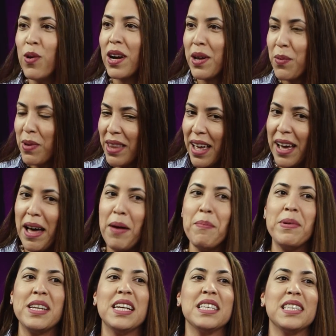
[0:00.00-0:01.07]
working with that
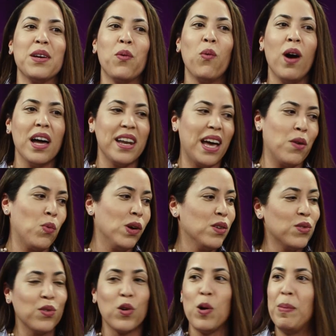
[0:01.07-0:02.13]
company. I said, Juan, I want
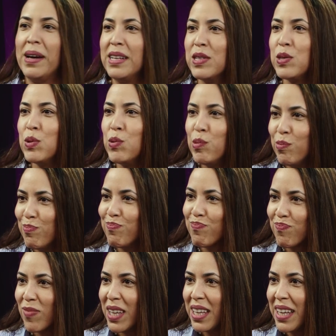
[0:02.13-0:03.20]
you to go buy a suit.
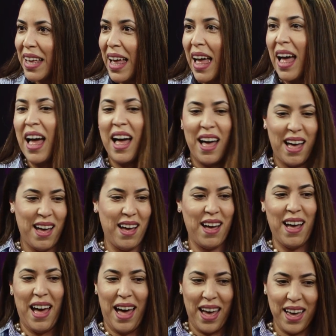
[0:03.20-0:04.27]

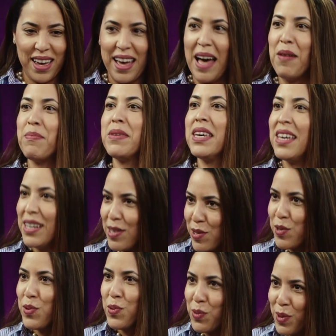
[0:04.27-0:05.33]
I got me a
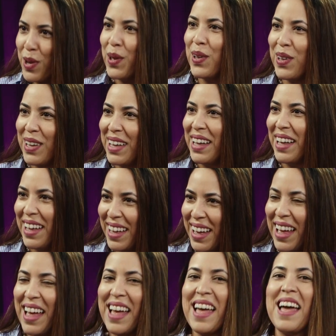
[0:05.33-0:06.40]
suit.
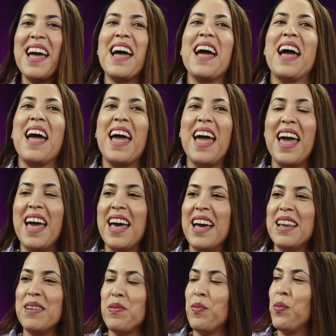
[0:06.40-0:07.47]

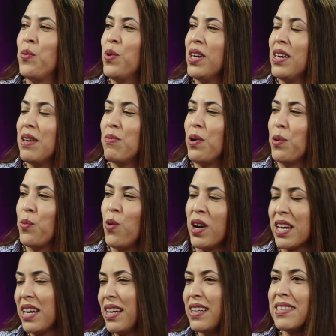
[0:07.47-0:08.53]
And we were
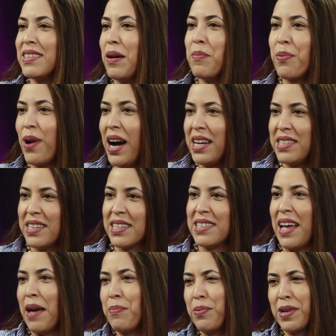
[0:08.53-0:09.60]
working on some projects.
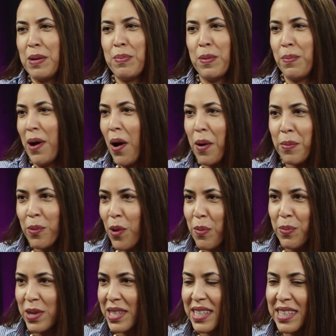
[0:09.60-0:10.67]
I put up a PowerPoint
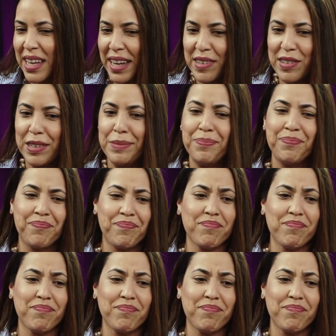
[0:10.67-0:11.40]
presentation.